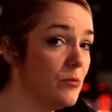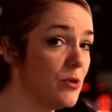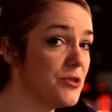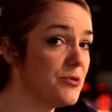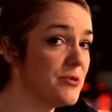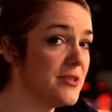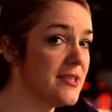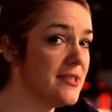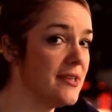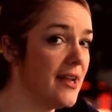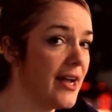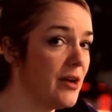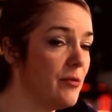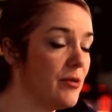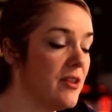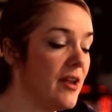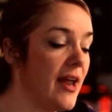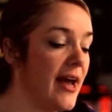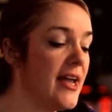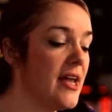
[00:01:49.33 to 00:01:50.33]
which was like
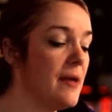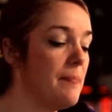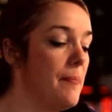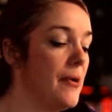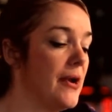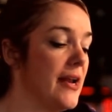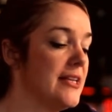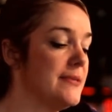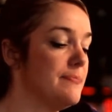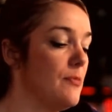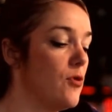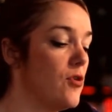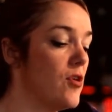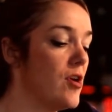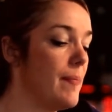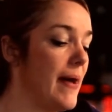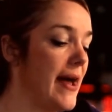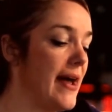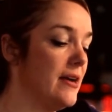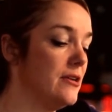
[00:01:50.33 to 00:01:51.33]
with like, but it's more
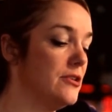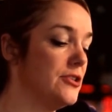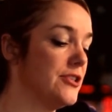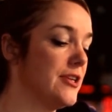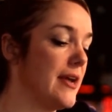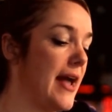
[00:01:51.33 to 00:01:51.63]
about